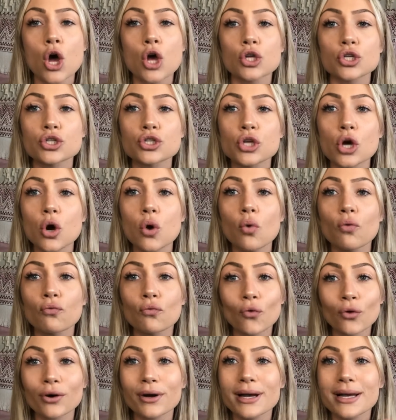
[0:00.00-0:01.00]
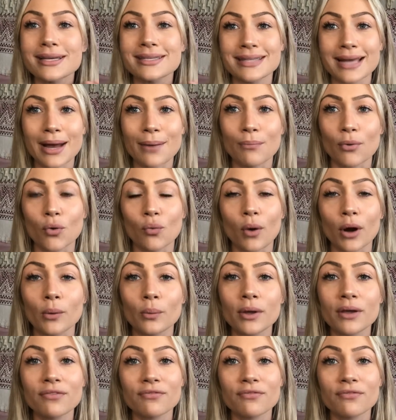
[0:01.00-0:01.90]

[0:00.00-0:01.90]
So for example, when we